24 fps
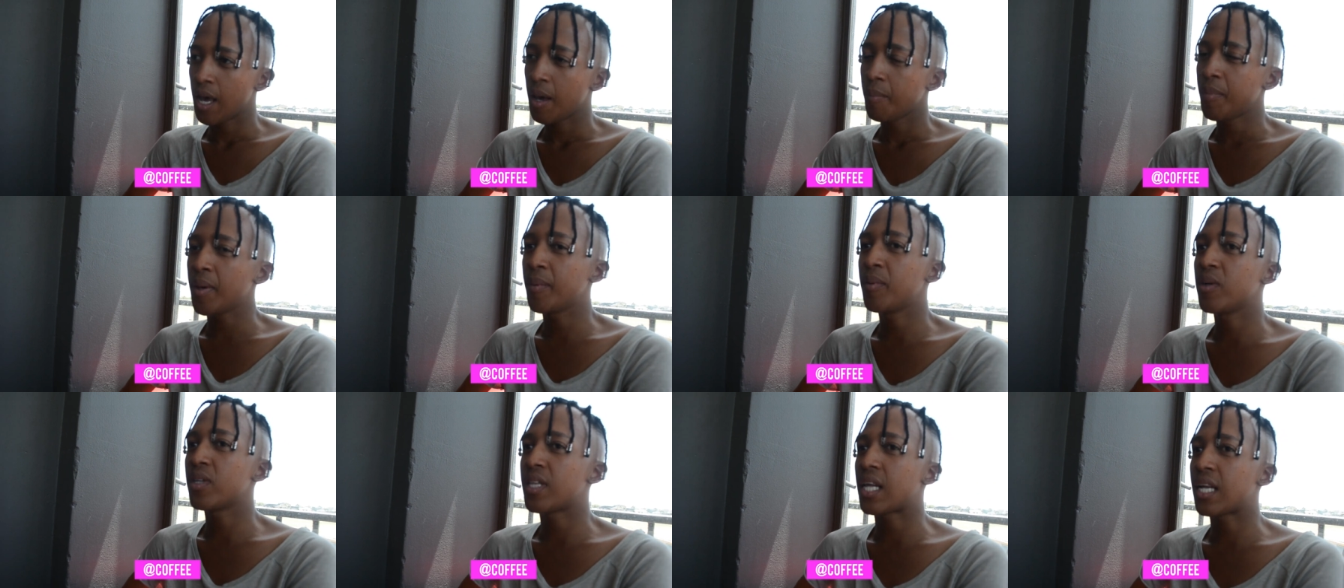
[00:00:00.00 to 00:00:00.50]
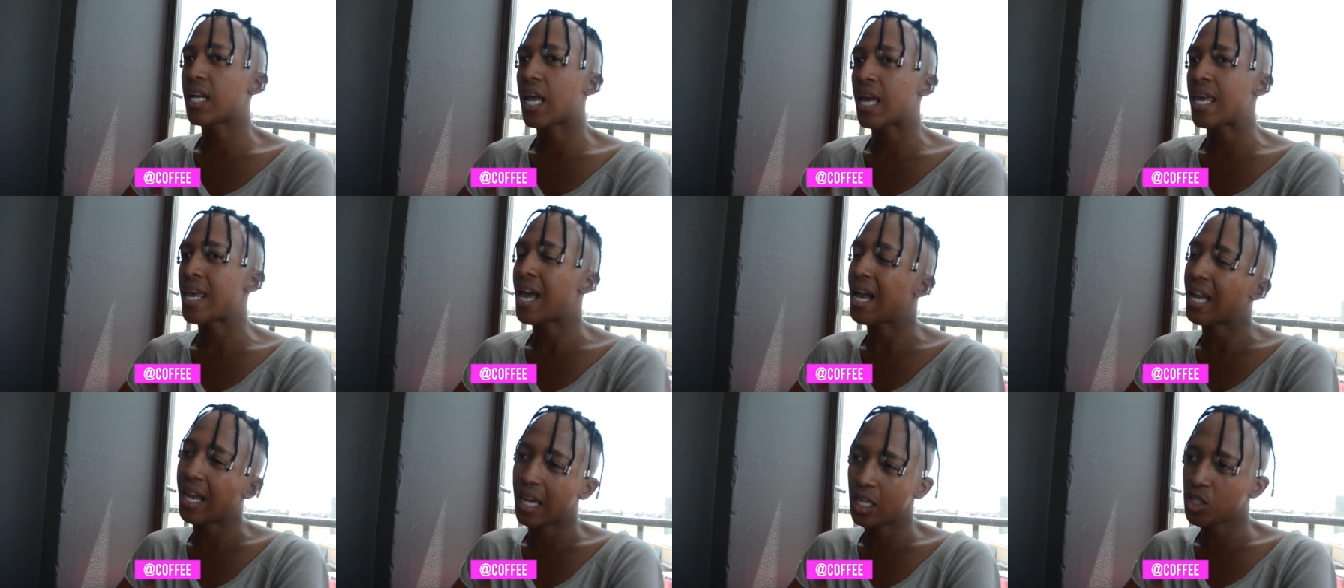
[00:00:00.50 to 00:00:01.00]
people that are
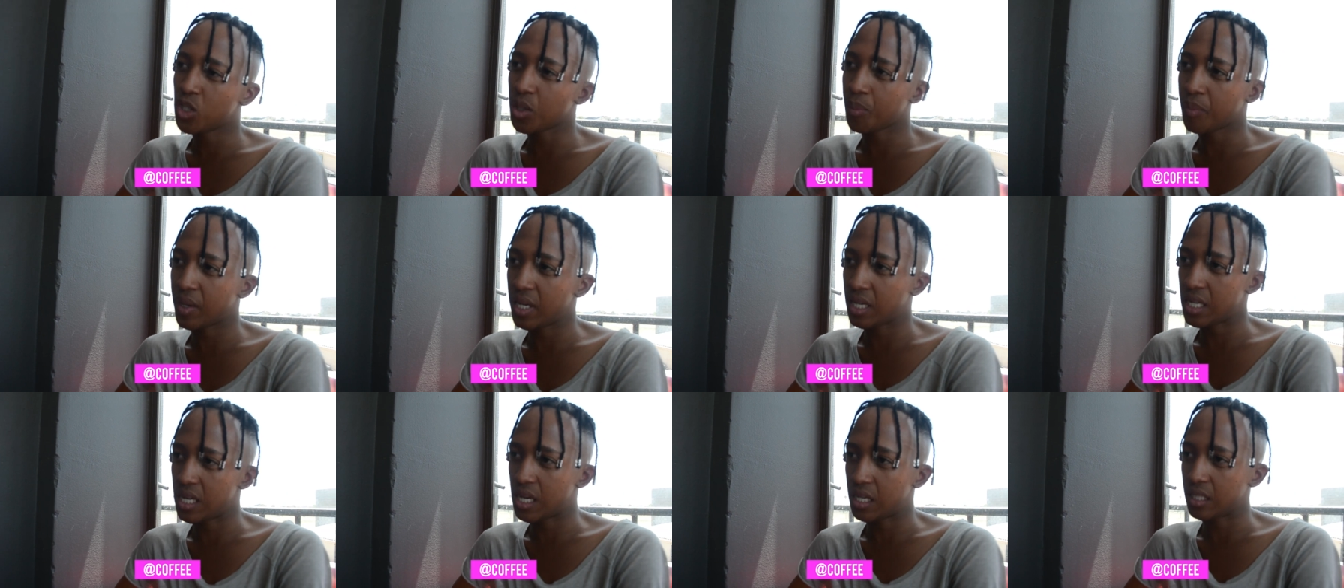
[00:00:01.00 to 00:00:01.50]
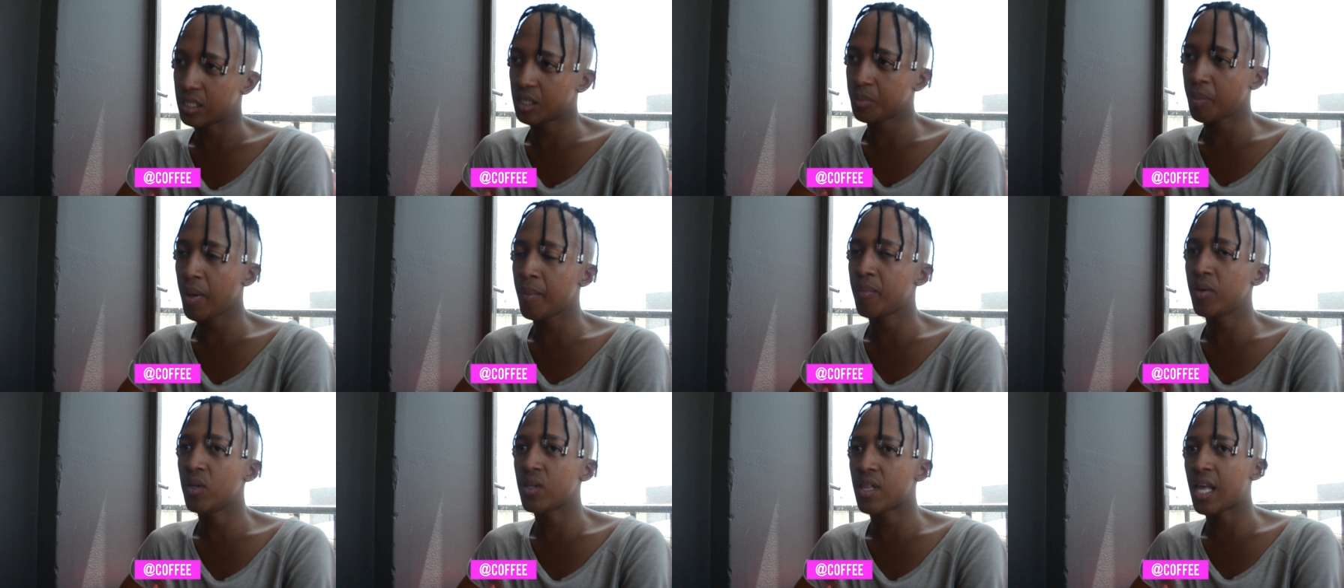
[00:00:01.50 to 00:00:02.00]
young entrepreneurs,
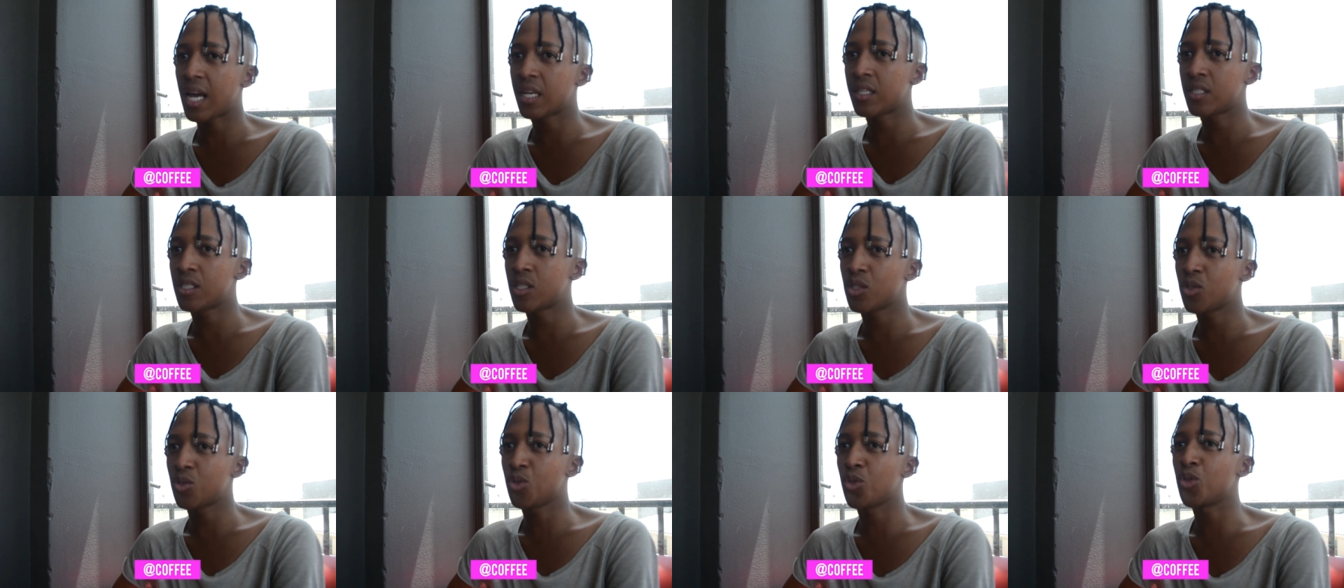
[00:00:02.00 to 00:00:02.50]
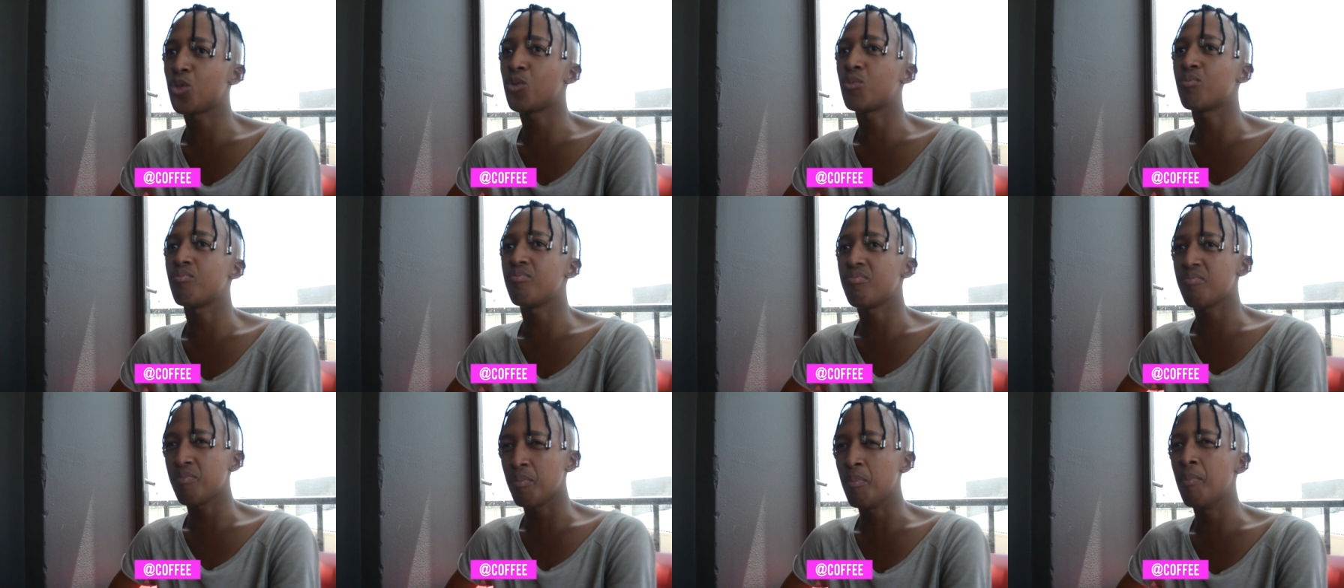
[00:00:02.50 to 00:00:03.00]
people that
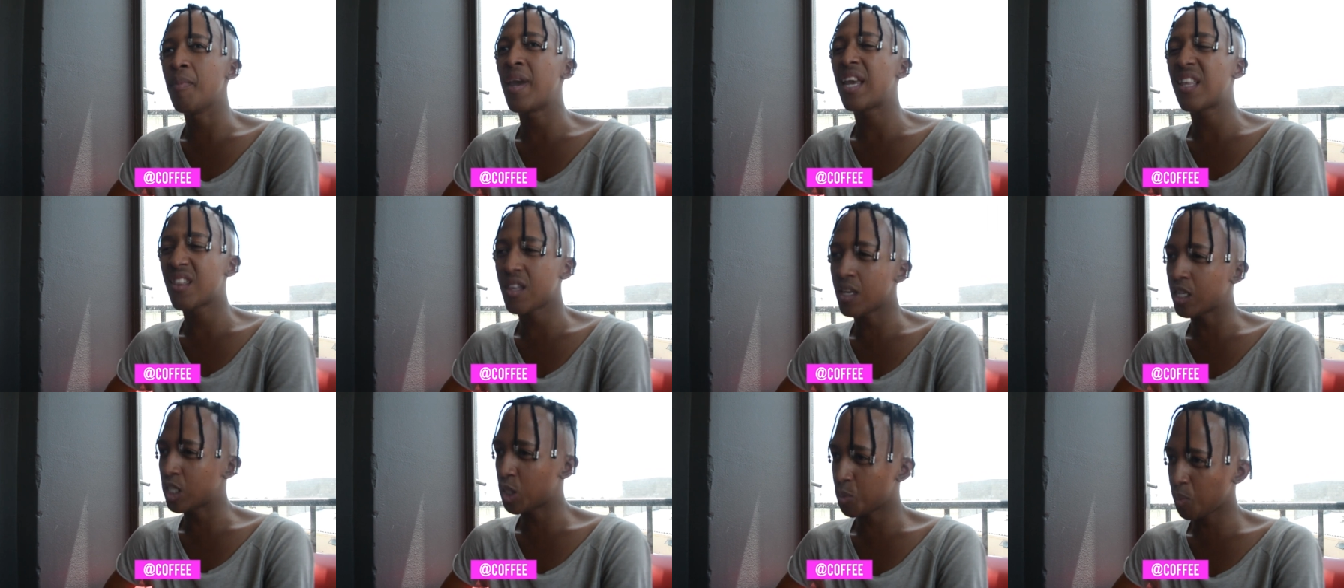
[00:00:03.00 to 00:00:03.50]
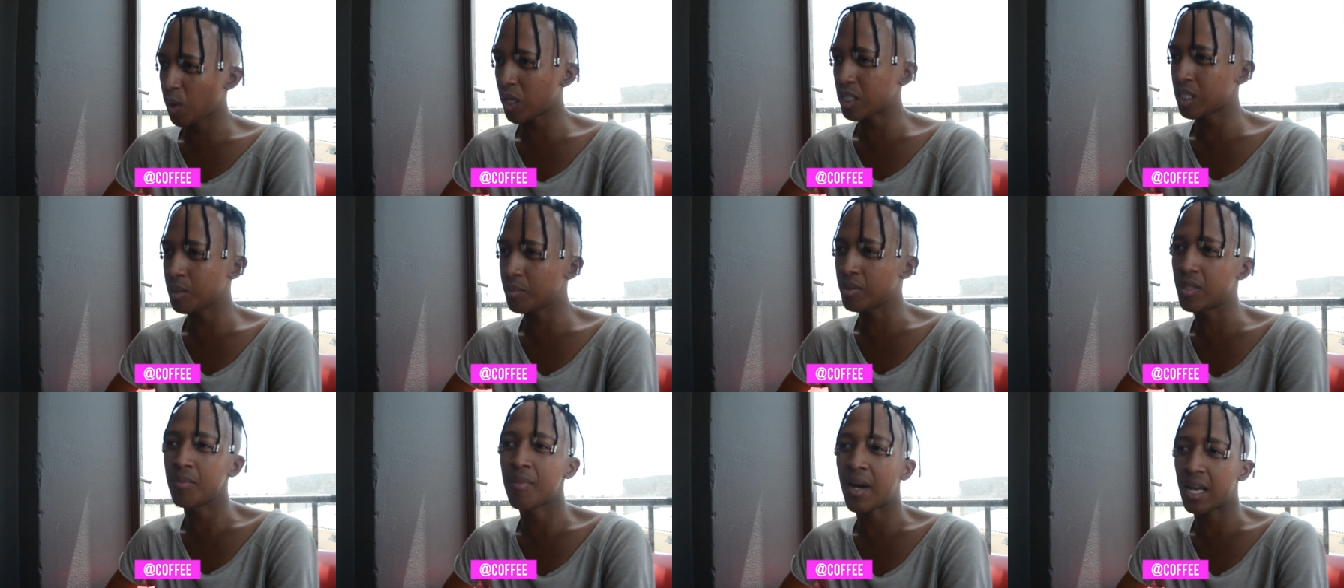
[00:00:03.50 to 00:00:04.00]
make things
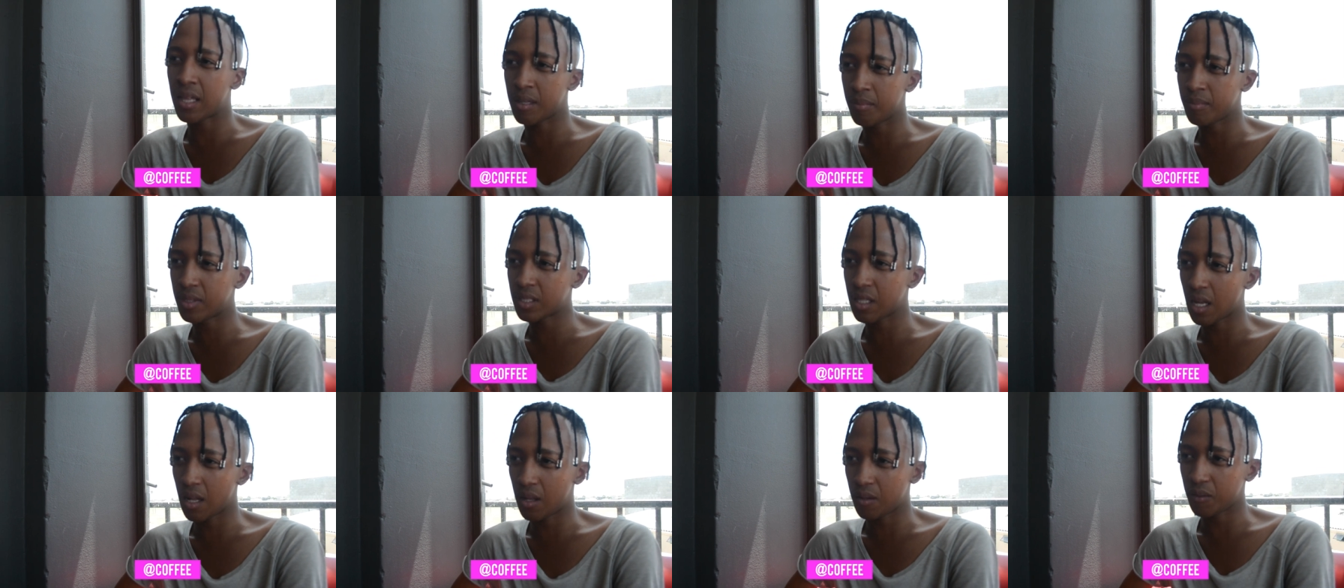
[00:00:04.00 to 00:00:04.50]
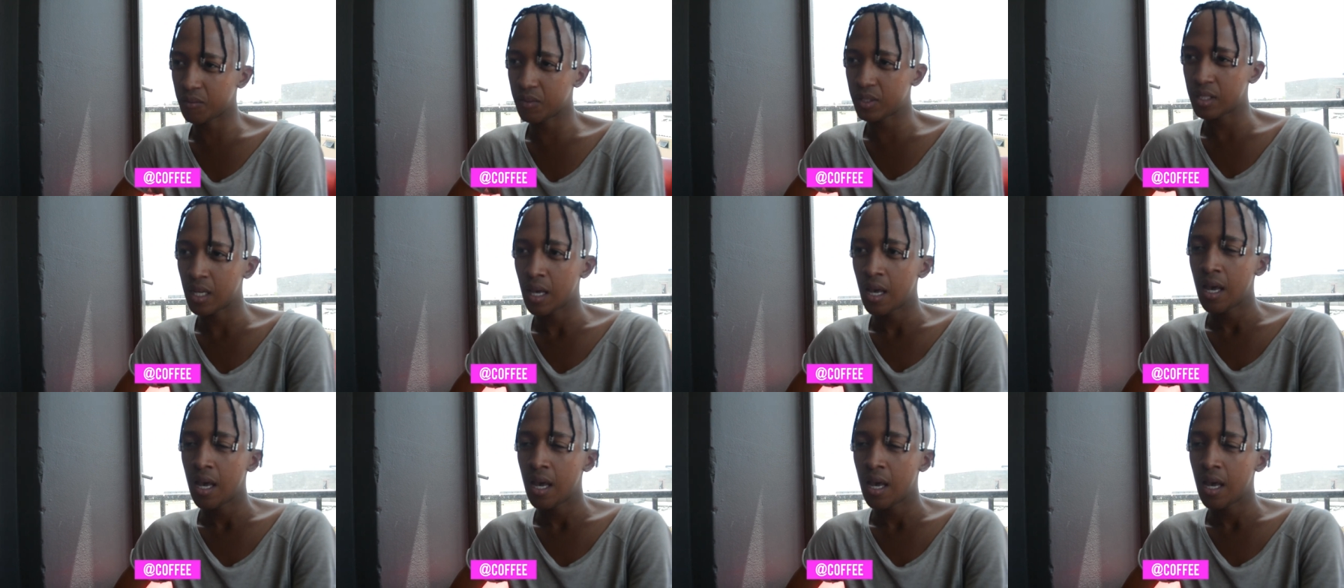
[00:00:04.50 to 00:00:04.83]
possible by themselves.